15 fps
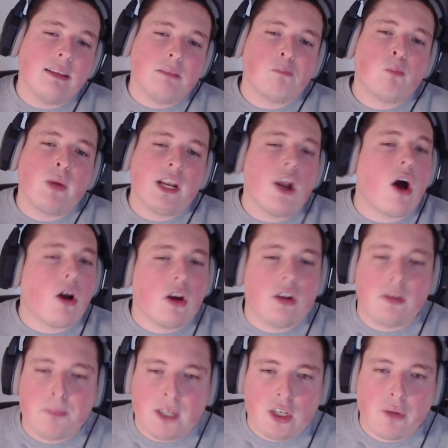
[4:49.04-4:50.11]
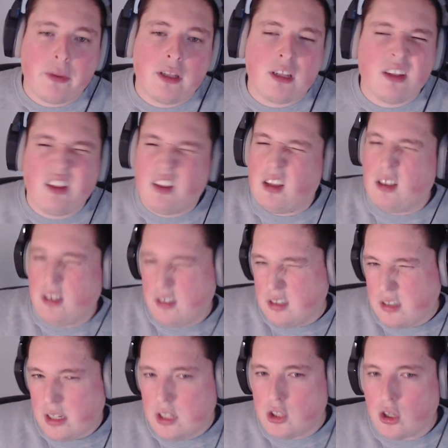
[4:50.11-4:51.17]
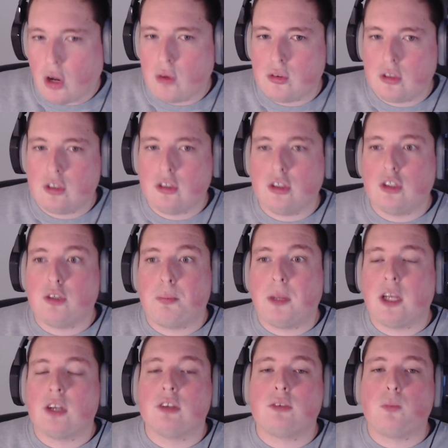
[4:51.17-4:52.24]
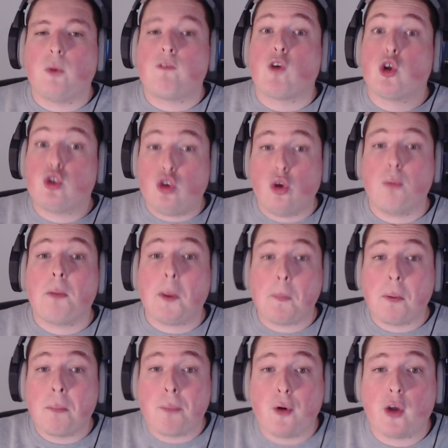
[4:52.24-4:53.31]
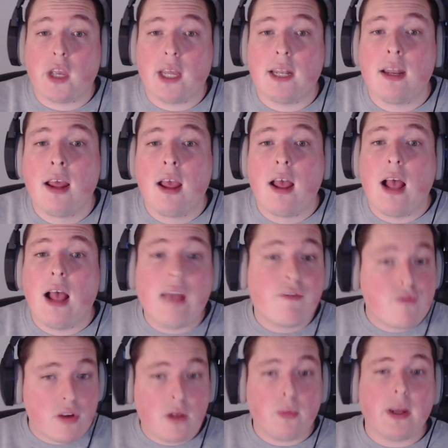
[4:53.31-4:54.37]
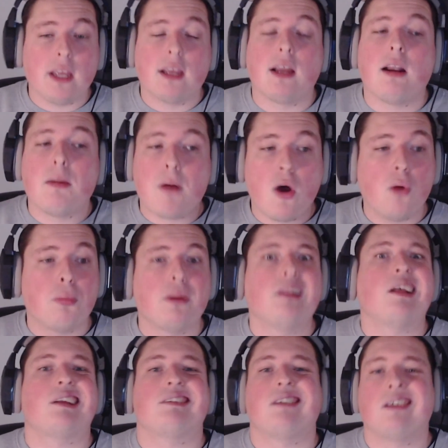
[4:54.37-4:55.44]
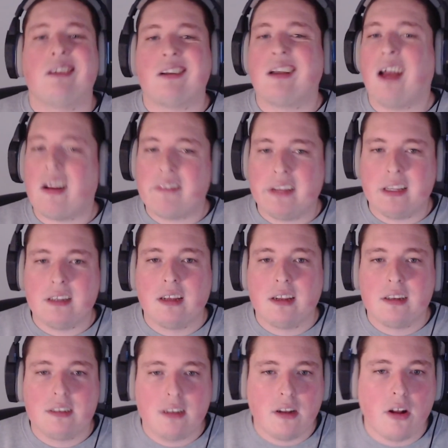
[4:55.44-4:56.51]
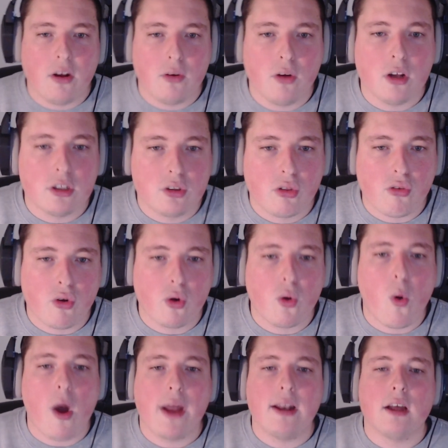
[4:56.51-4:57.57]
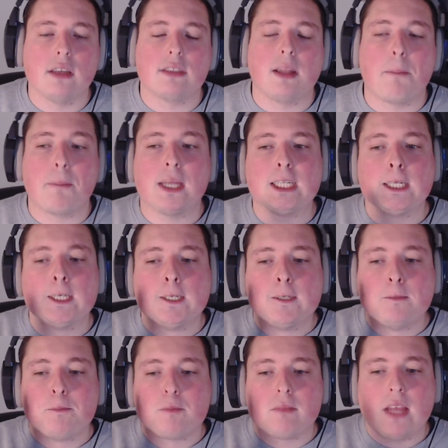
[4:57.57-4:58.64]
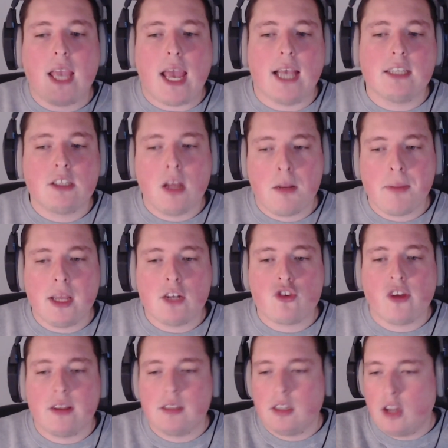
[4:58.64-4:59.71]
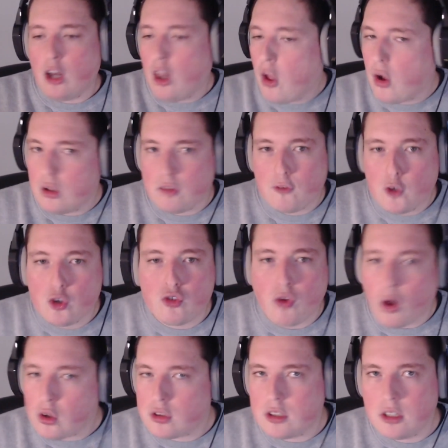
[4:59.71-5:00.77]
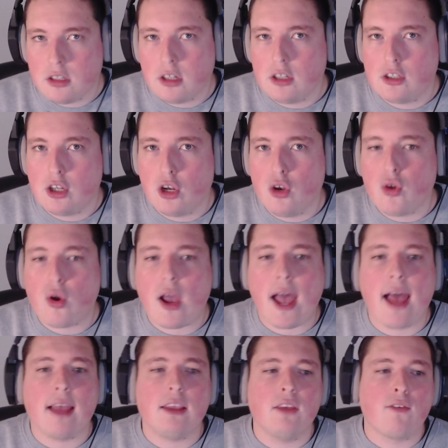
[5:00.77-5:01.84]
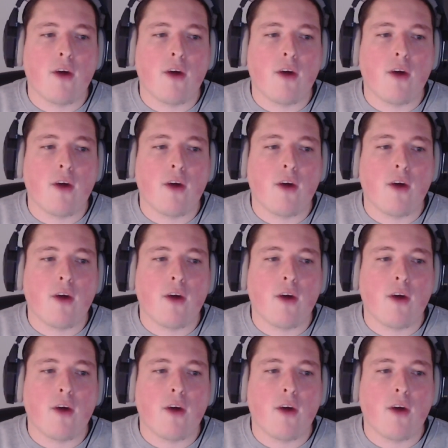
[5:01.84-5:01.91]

we're not going to be doing the C shows as such because we've got two people booking every week and I'm hoping that's going to carry us through quite nicely. But Yeah, it's going to be interesting. A lot of good roster to look at. You've